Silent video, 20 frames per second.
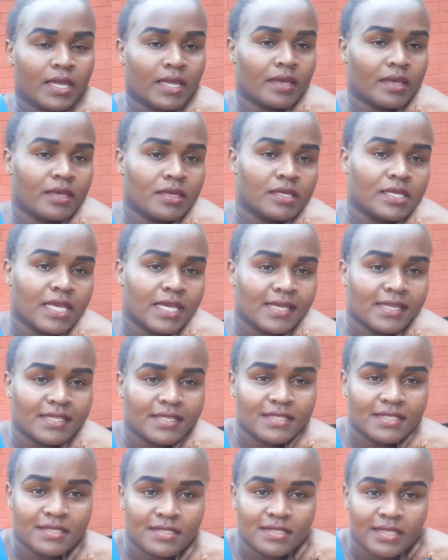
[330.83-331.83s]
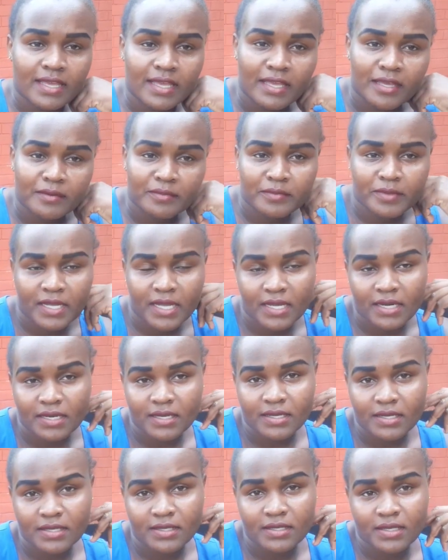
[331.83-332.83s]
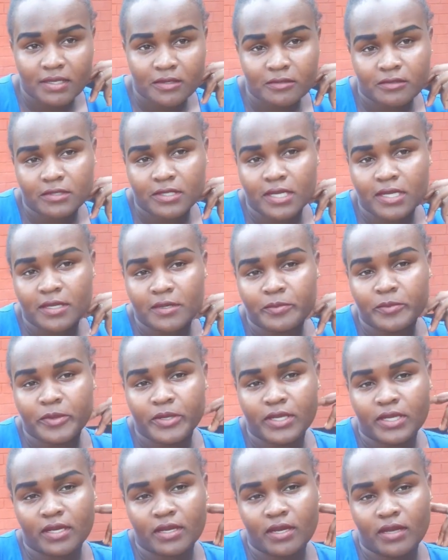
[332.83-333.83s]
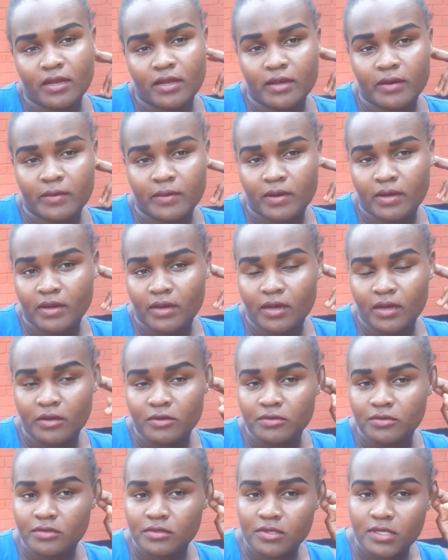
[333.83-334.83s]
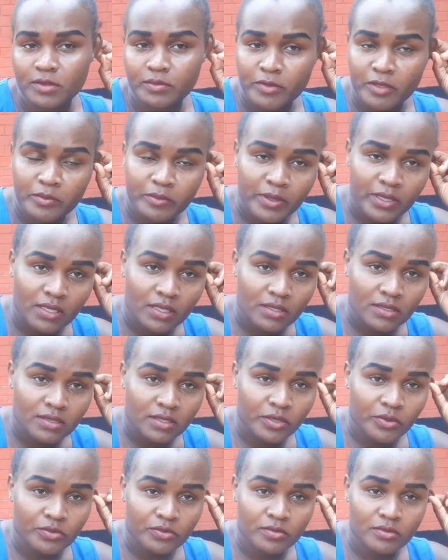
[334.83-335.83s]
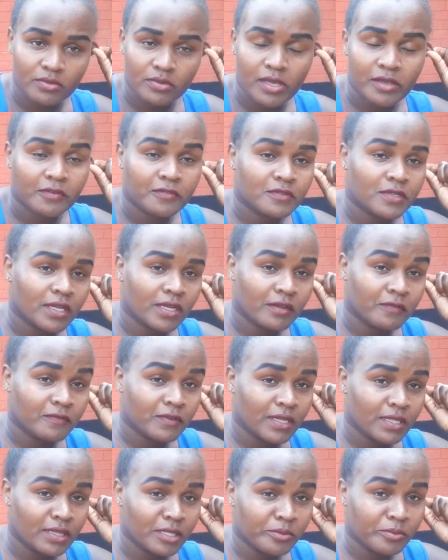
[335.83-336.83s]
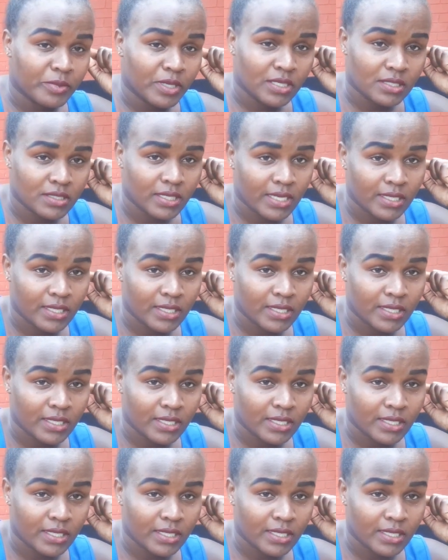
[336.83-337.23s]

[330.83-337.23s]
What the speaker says: Hey guys, I am currently outside our house, at my parents' house, after I have done the mask.